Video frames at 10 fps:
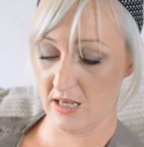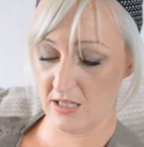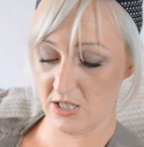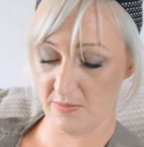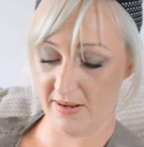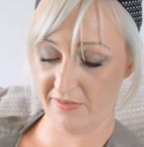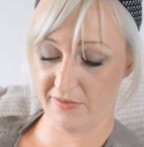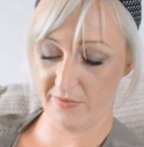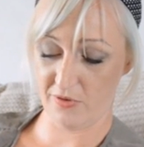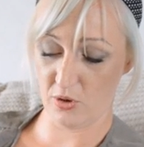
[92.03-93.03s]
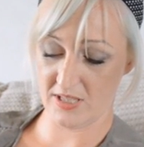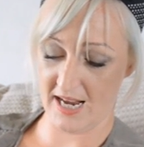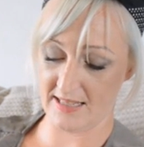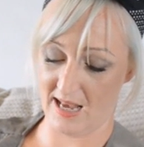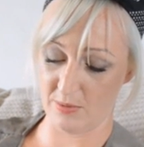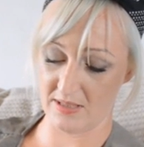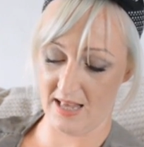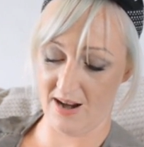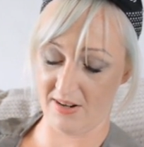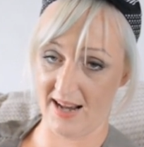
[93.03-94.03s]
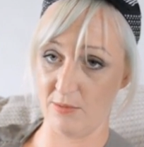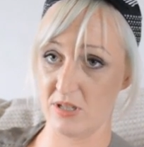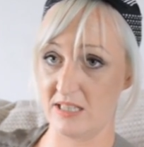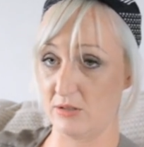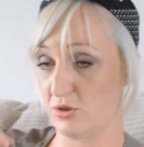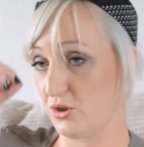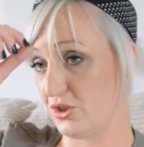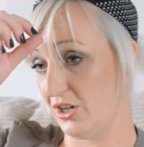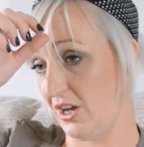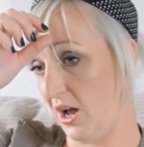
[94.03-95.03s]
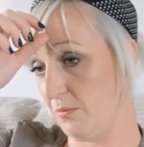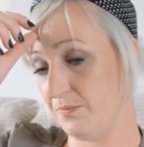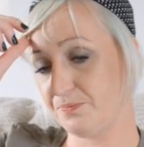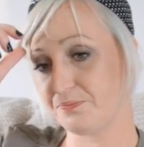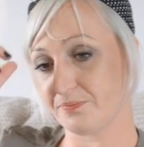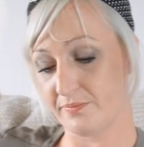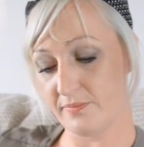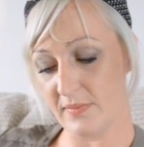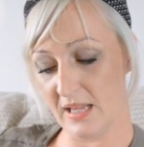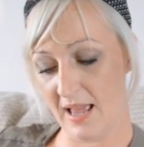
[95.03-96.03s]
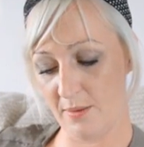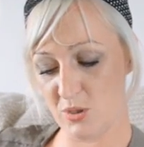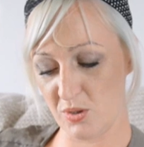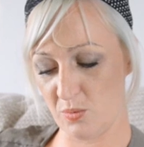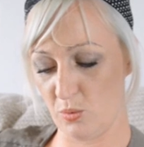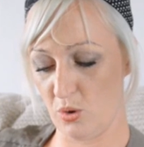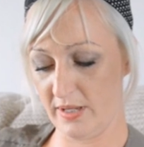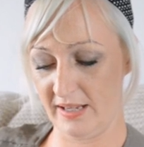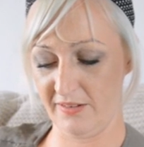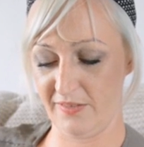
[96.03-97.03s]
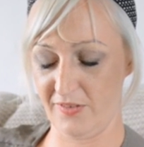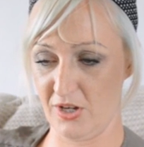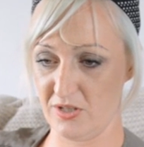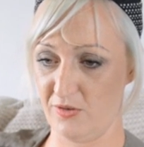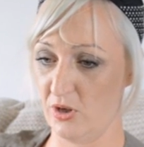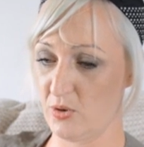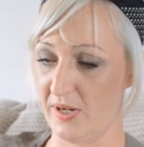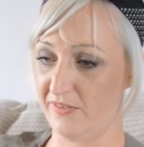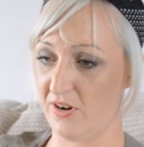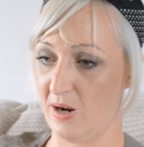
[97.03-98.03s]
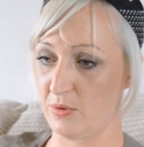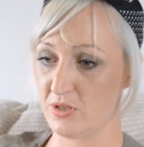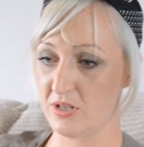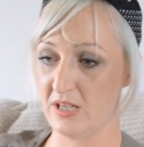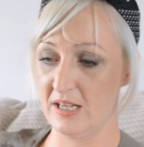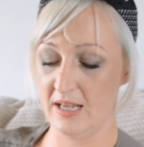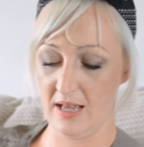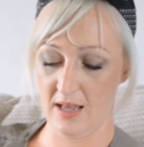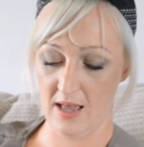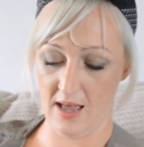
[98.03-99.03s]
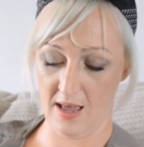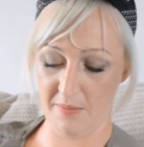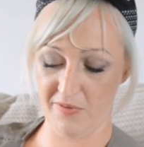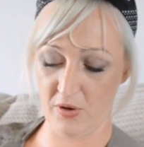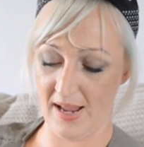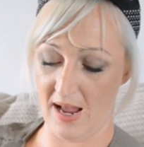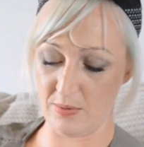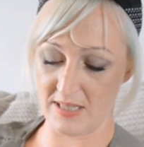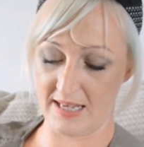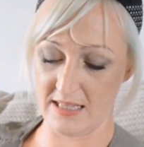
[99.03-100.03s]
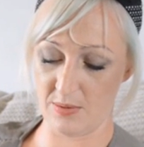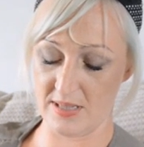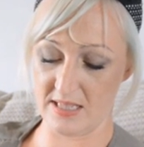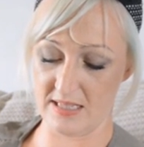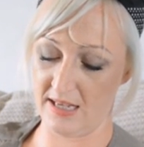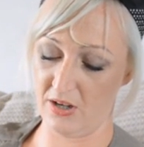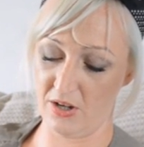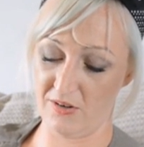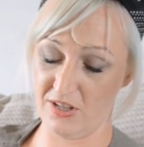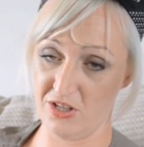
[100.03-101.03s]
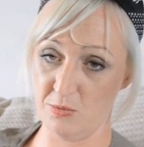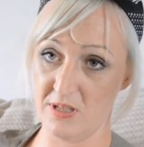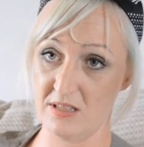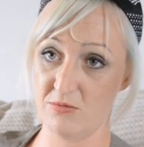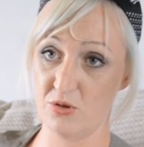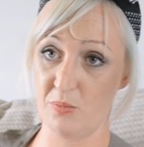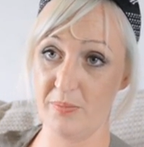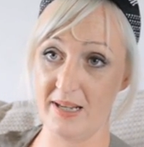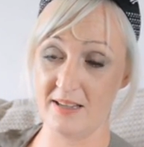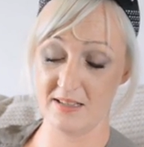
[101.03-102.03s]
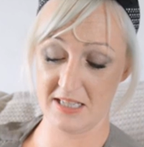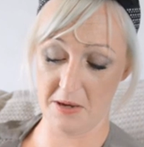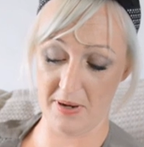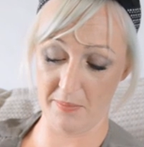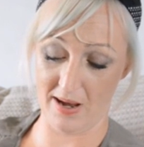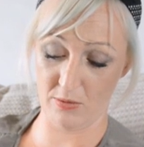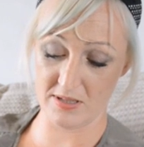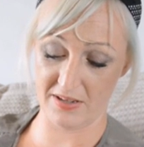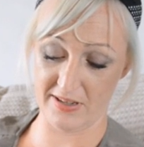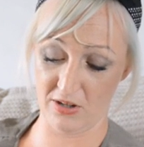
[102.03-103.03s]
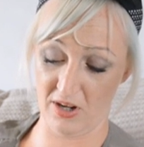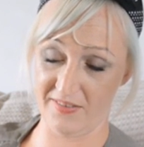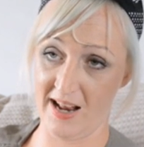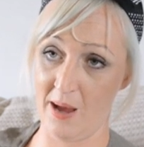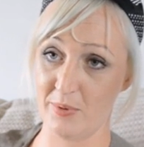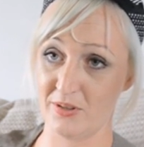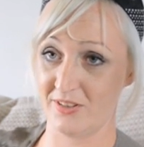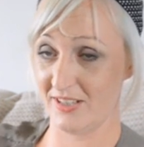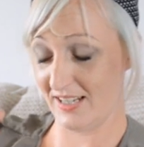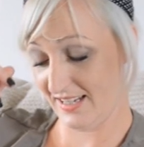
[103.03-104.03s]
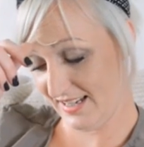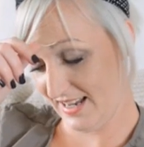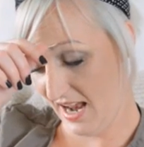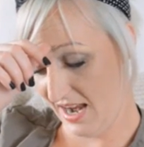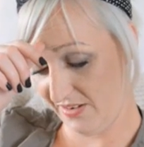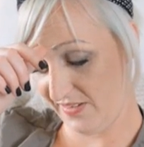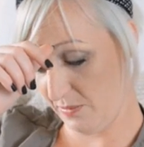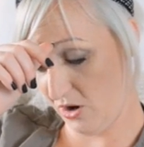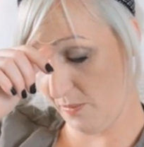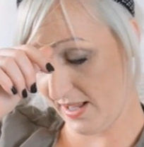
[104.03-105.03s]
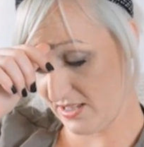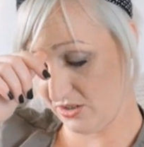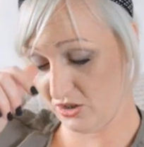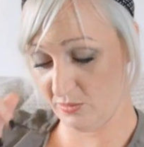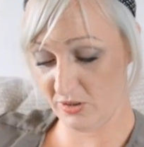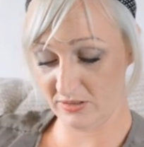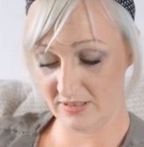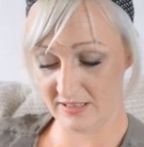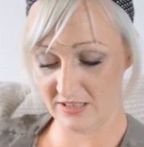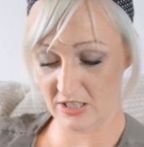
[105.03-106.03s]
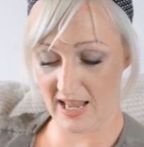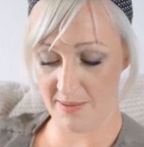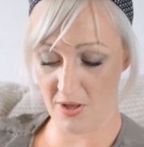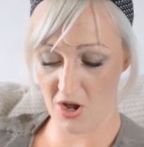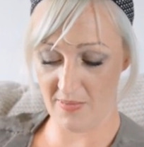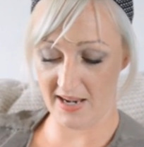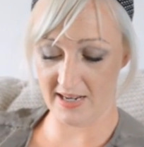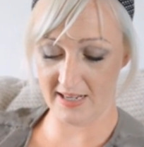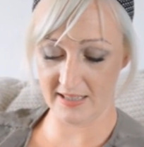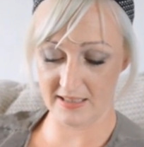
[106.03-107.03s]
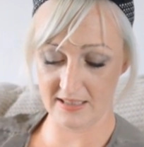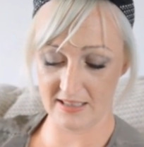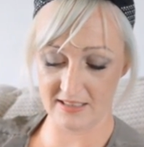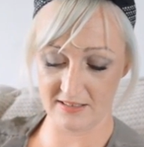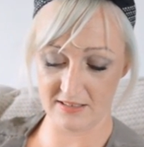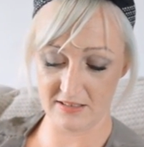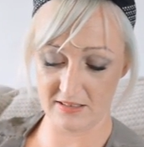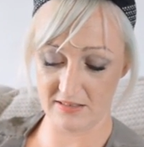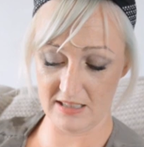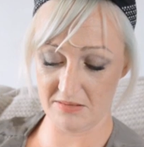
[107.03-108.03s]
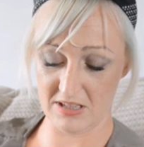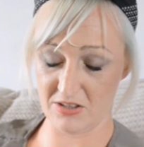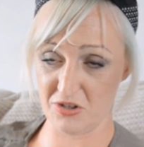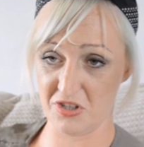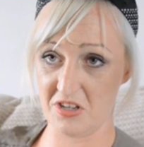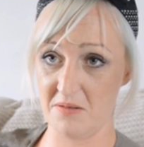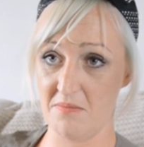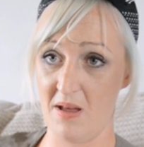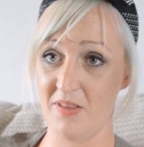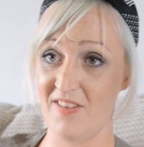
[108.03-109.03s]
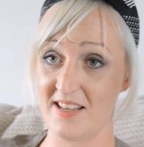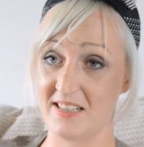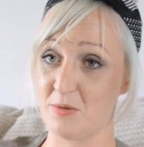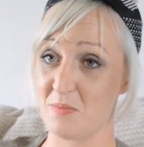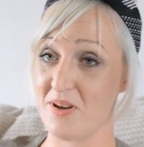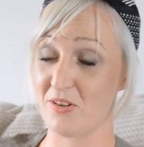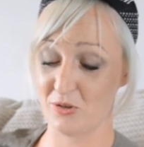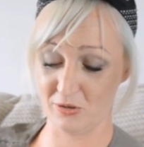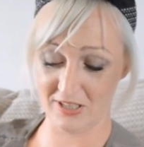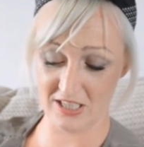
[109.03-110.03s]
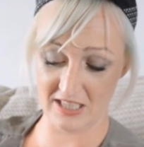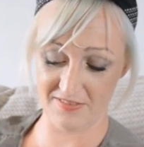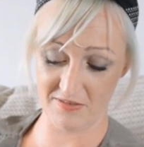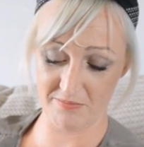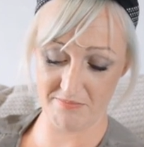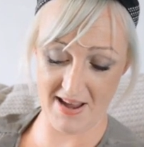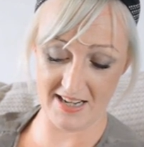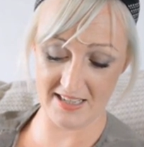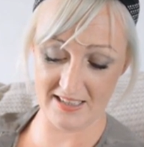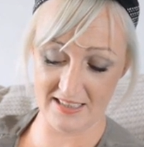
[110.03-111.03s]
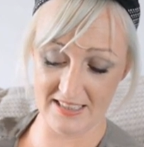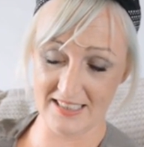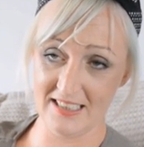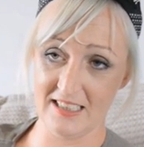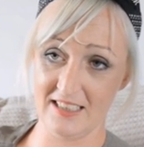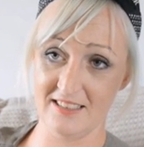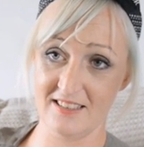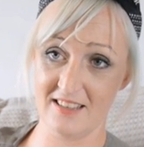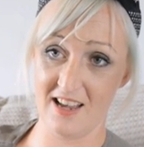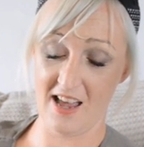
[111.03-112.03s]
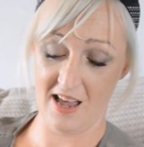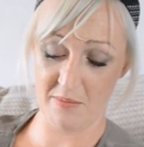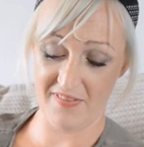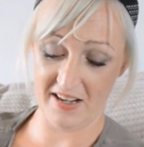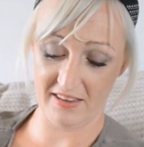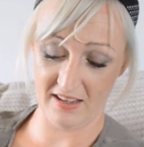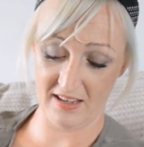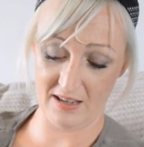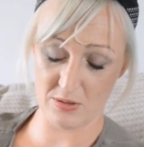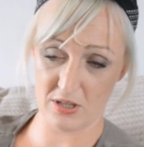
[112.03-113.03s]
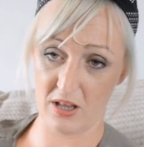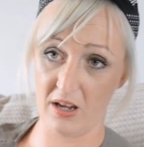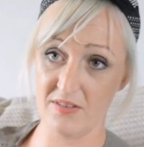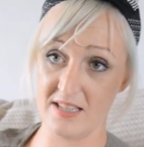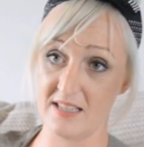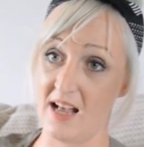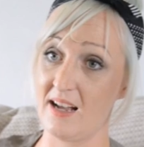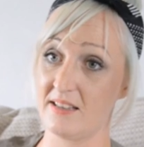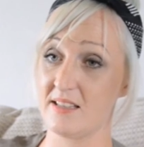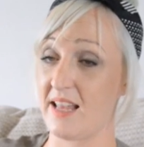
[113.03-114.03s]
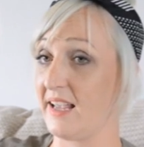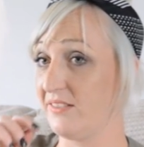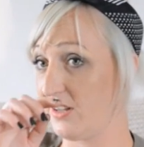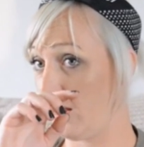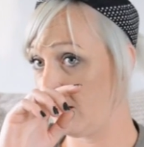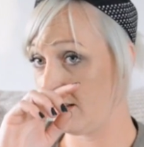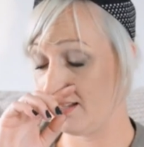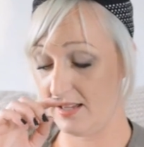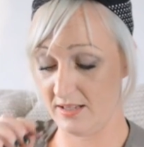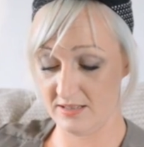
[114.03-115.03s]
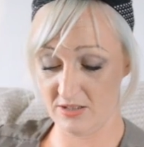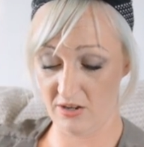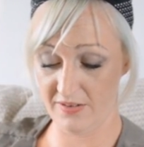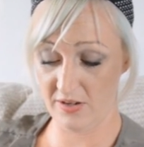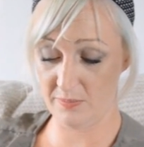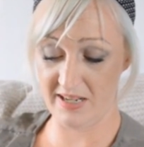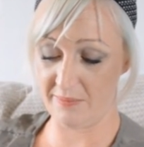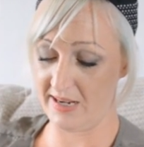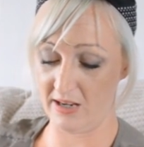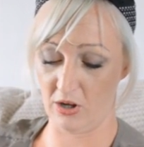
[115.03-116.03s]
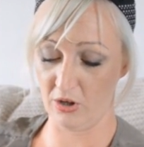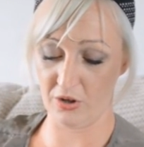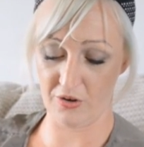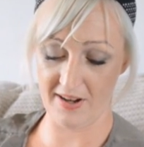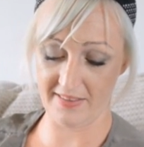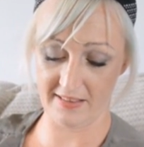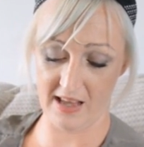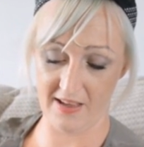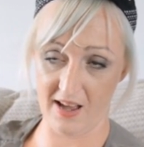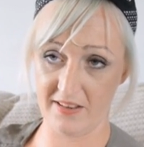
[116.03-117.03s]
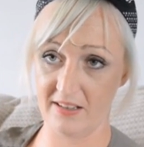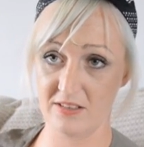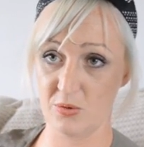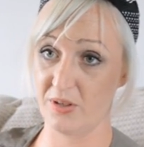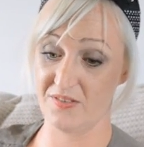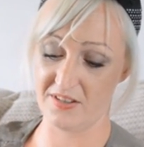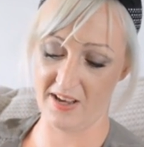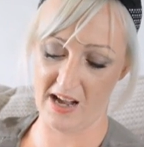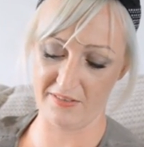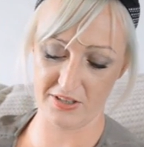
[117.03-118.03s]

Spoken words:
She spent 48 hours there. Again, it was still touch and go. She wasn't walking the first 24 hours. 48 hours later, I went to see her and she was jumping and skipping about as if it not even happened, and everything got back to normal. And she came home that night, and it's just, and the vet said it was a miracle that she'd even made it. And that if anything, it was the clothes inside that saved her. And if it had been a minute longer or anything like that, then she wouldn't have survived.